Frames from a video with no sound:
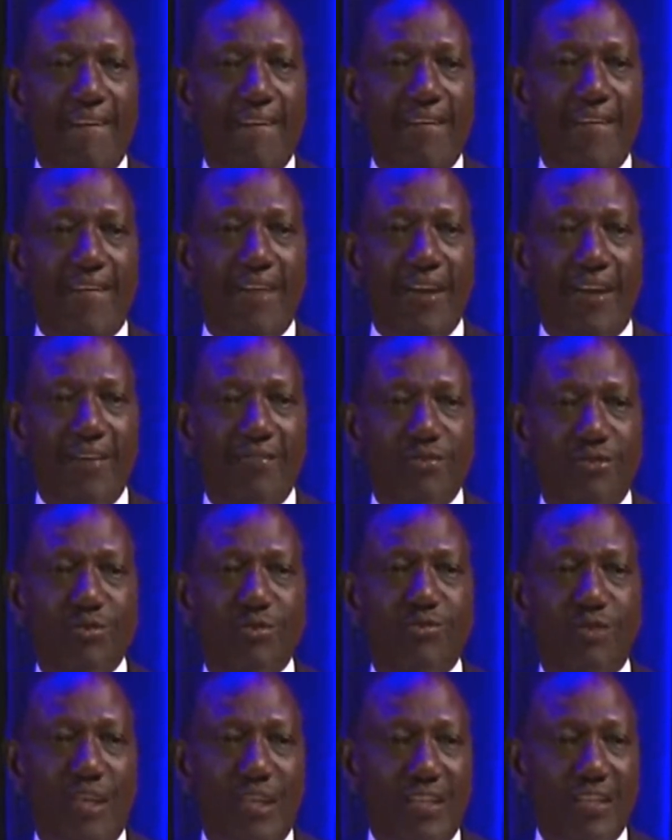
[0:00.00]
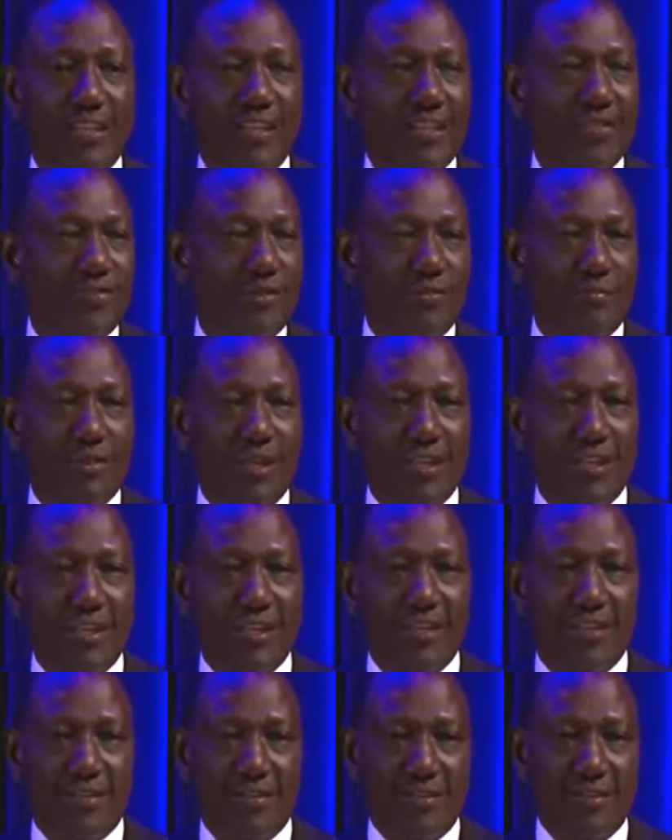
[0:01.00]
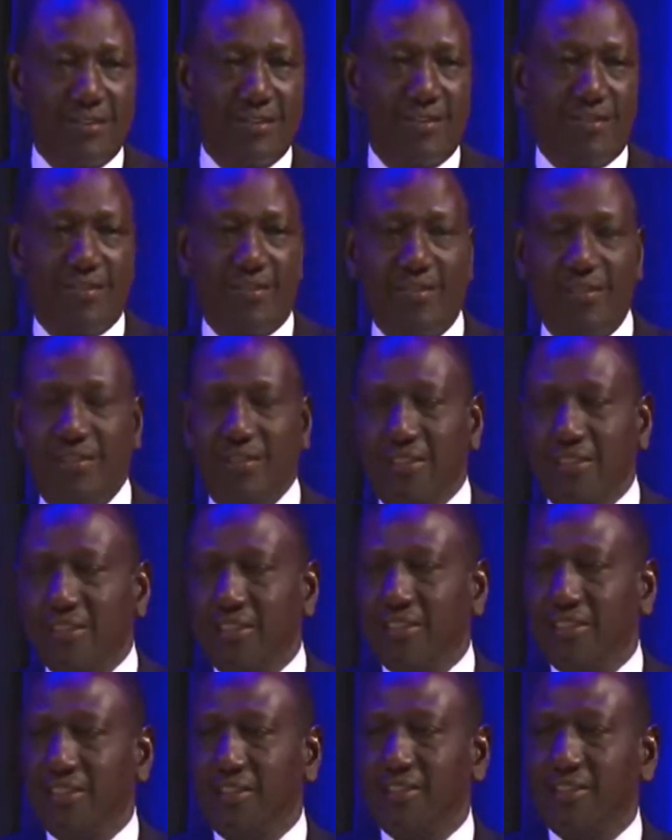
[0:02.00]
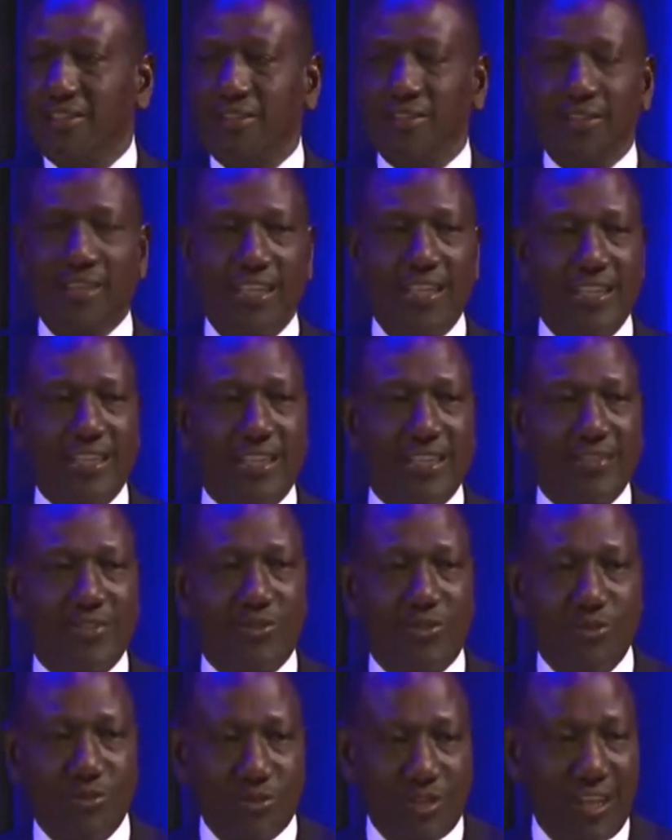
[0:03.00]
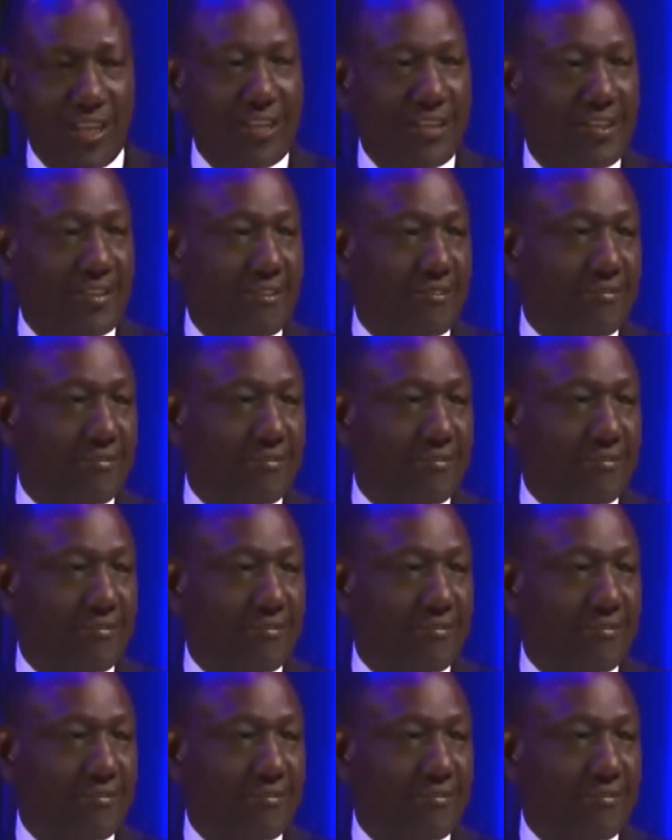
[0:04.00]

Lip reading: We have two senators from Kenya. Senator Susan